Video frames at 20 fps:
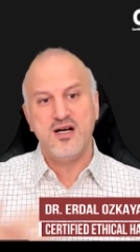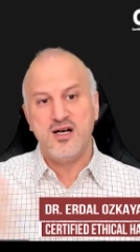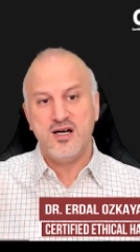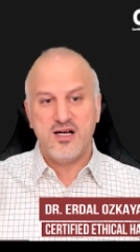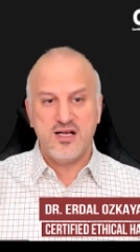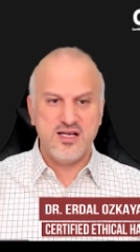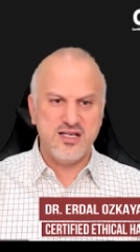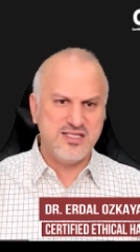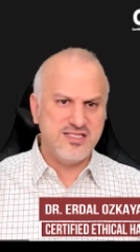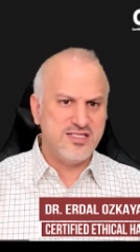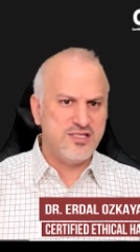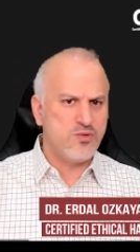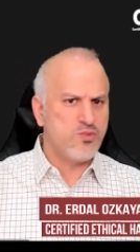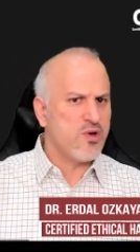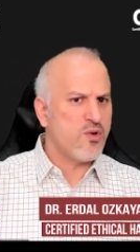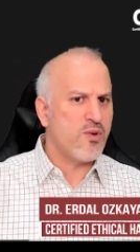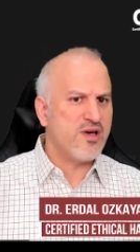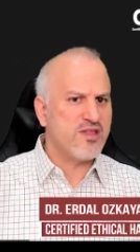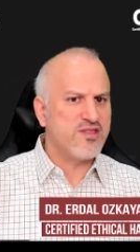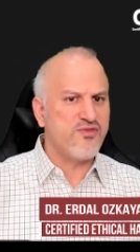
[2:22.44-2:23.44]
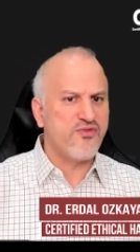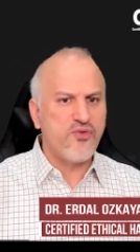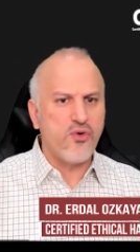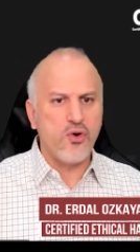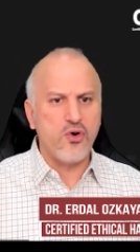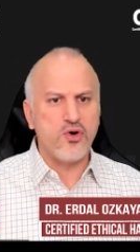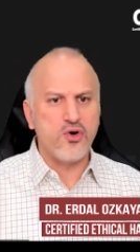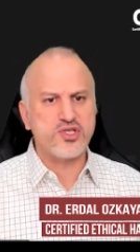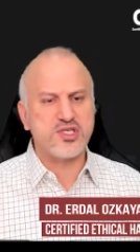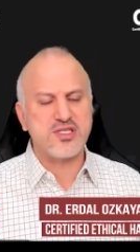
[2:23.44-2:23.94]
uh, we were the
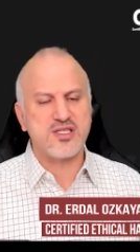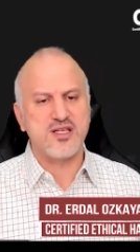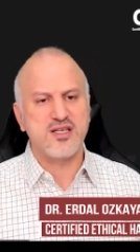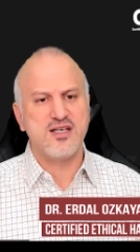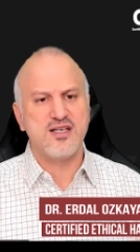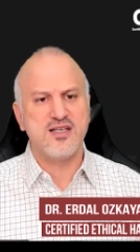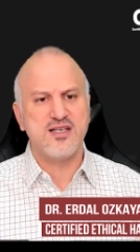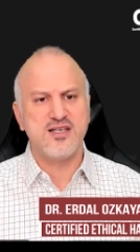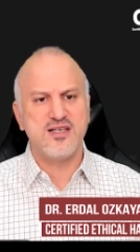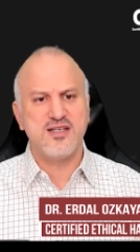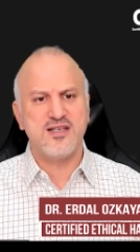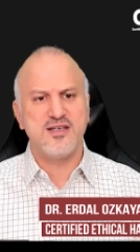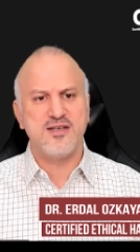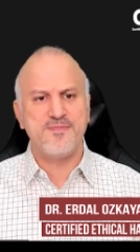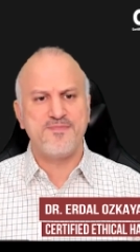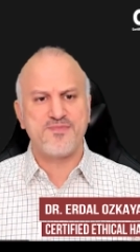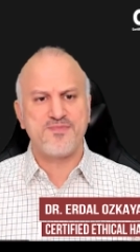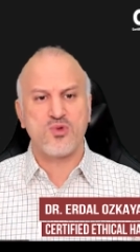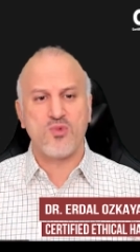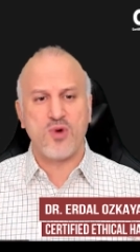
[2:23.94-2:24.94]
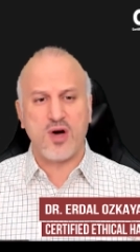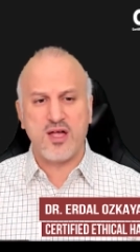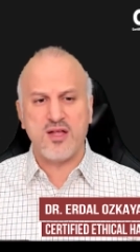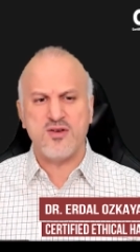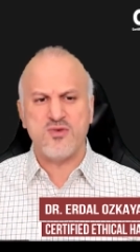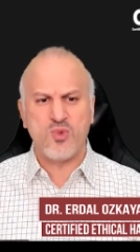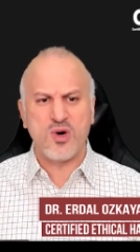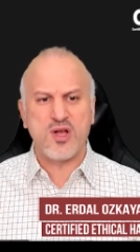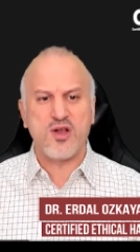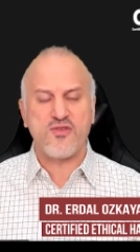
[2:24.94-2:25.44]
first, uh,
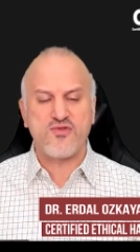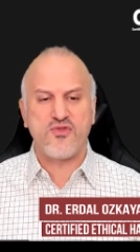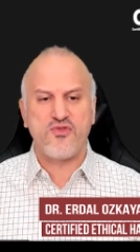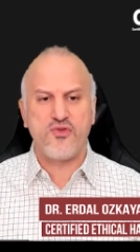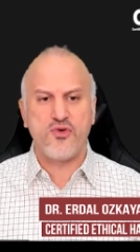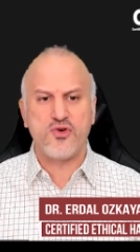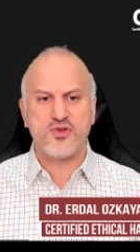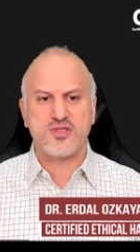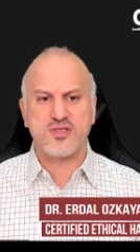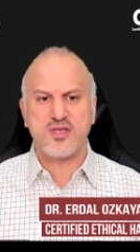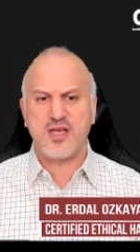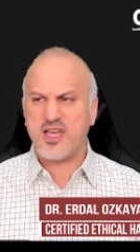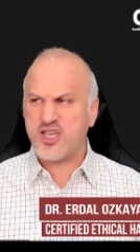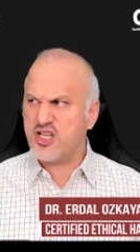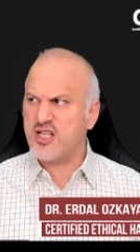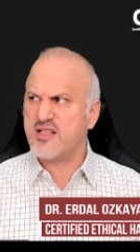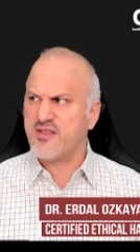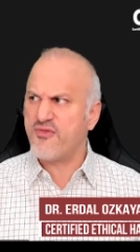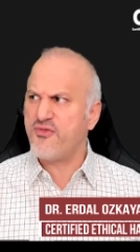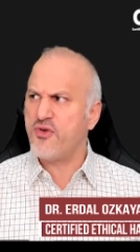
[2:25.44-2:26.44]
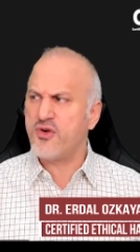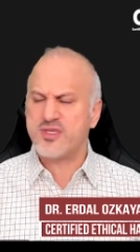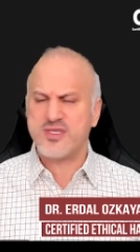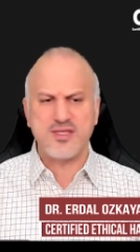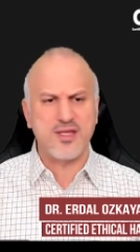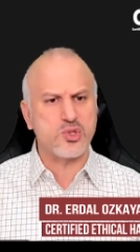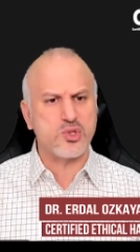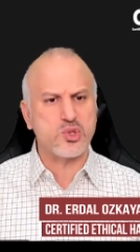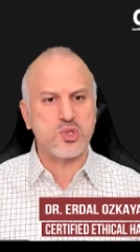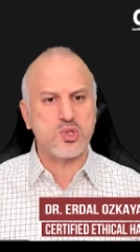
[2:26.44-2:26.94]
one of the first, actually the first in
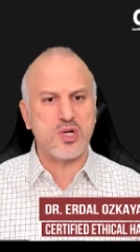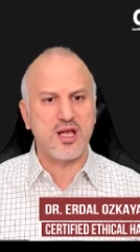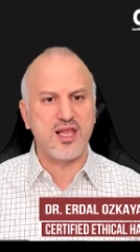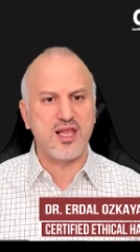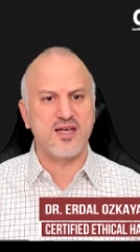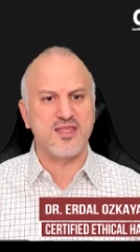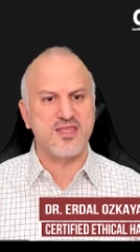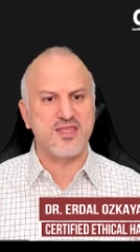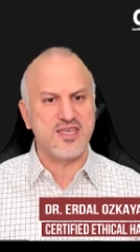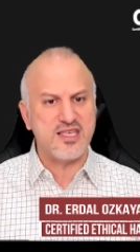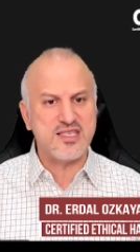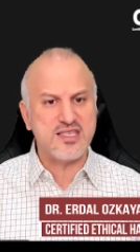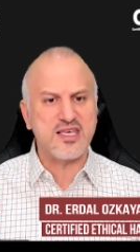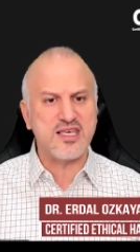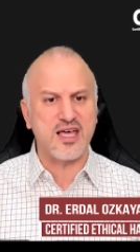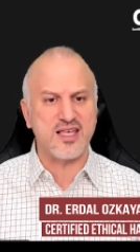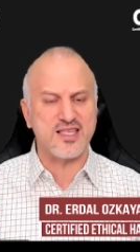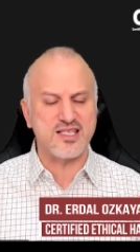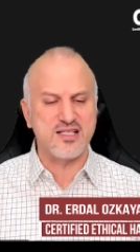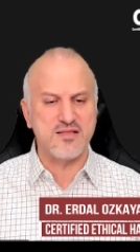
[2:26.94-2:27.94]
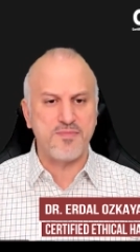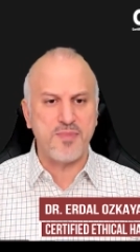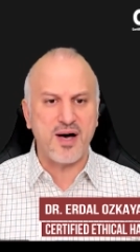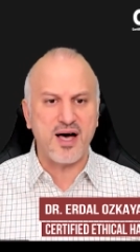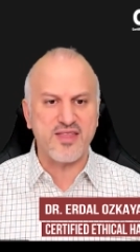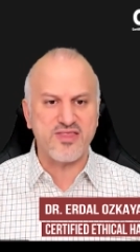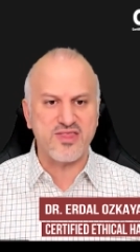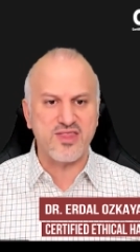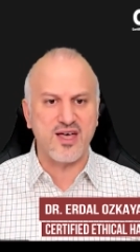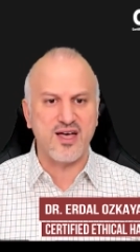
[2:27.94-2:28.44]
Australia EC Council
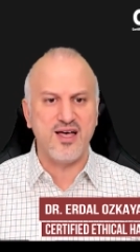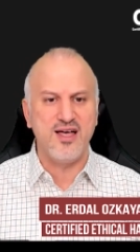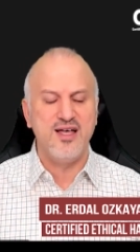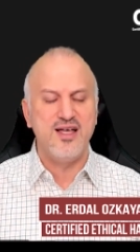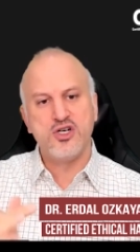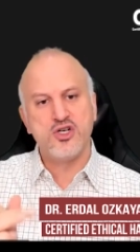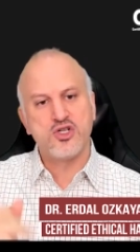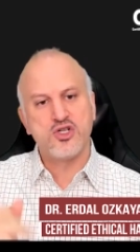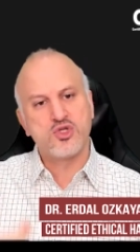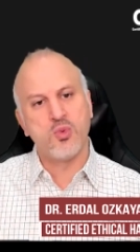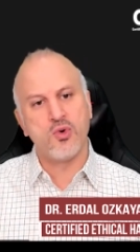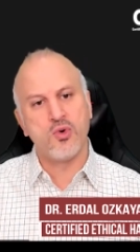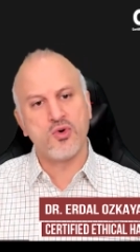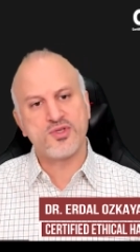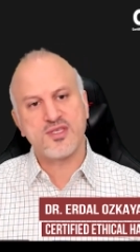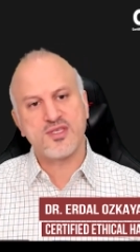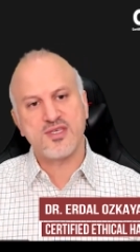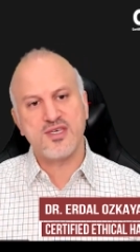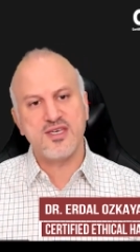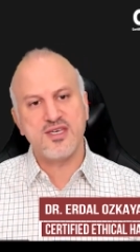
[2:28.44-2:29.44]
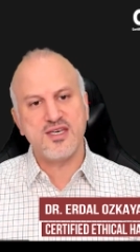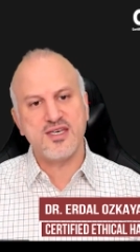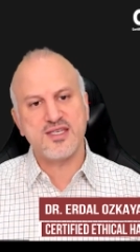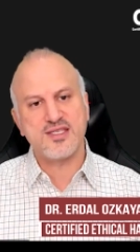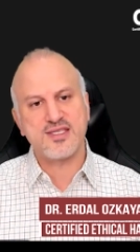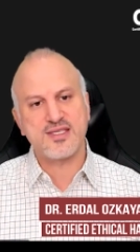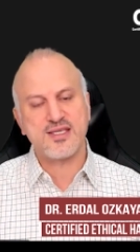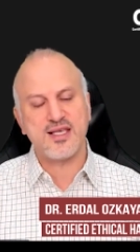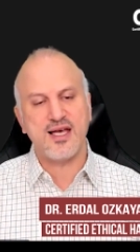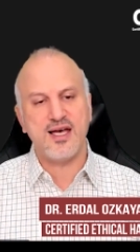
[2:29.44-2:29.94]
partner towards the
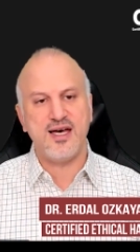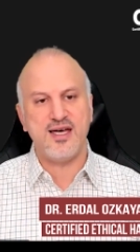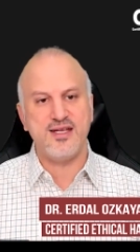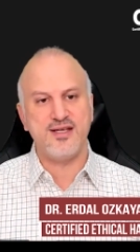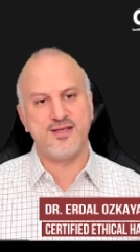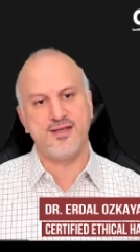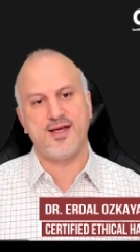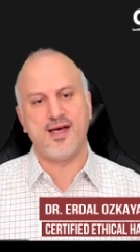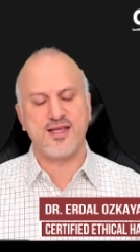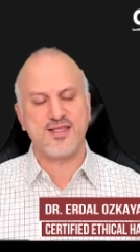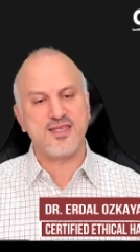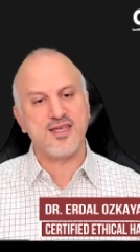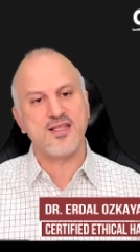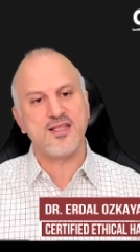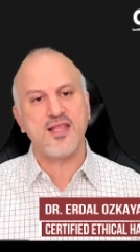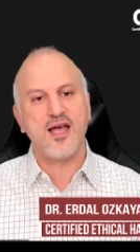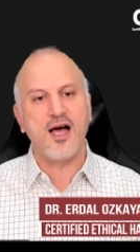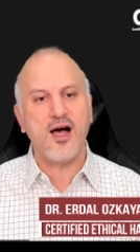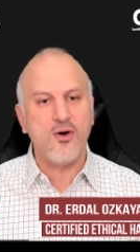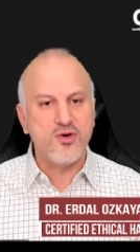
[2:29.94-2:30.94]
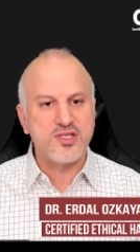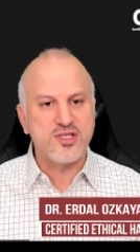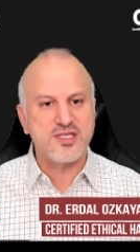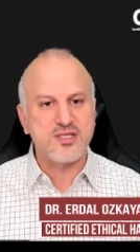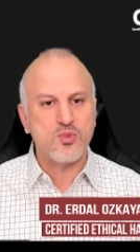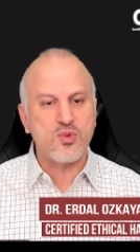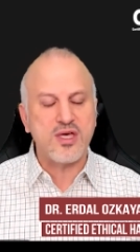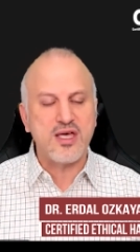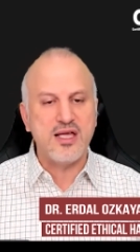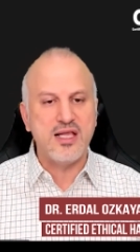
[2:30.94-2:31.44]
years and I think now it's
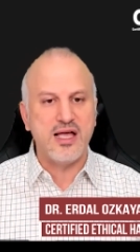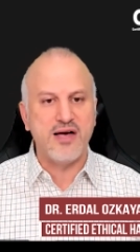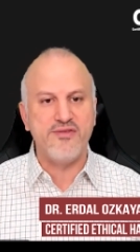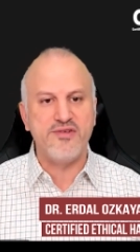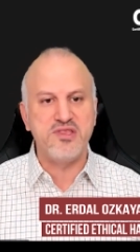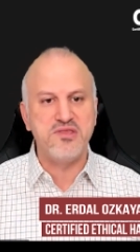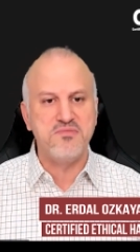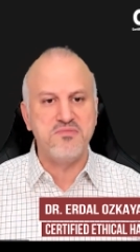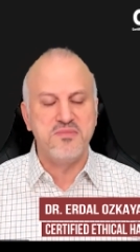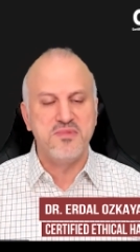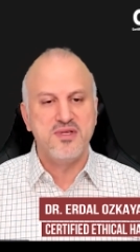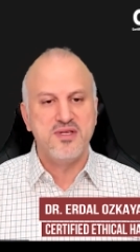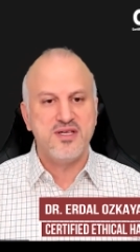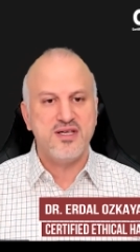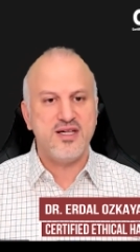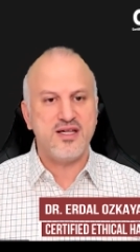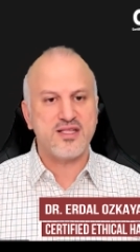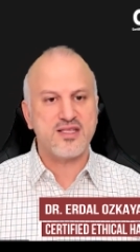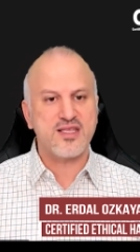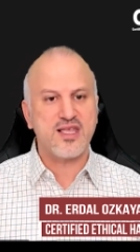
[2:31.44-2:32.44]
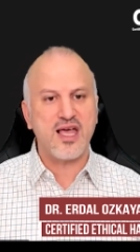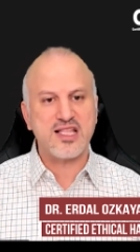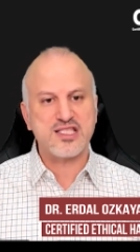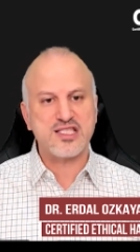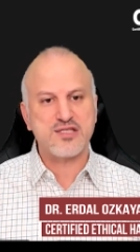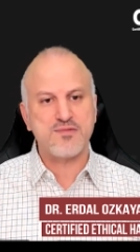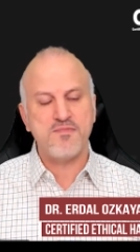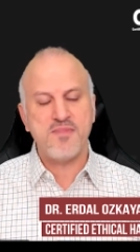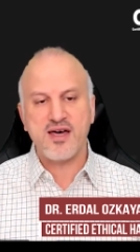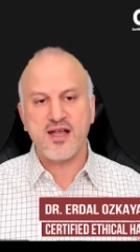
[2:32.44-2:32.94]
V11, it gets
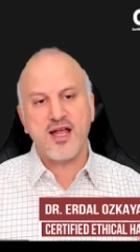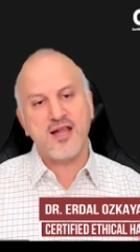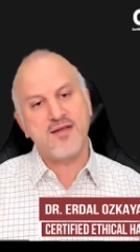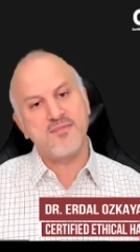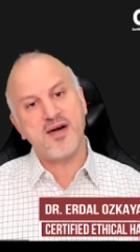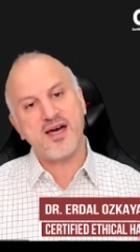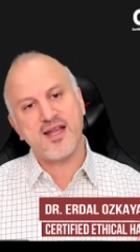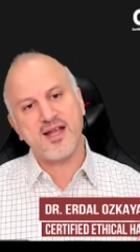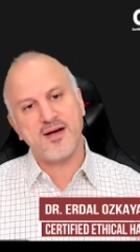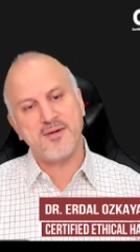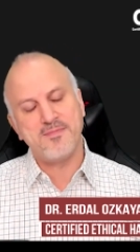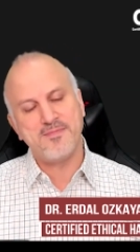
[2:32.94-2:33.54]
better and better.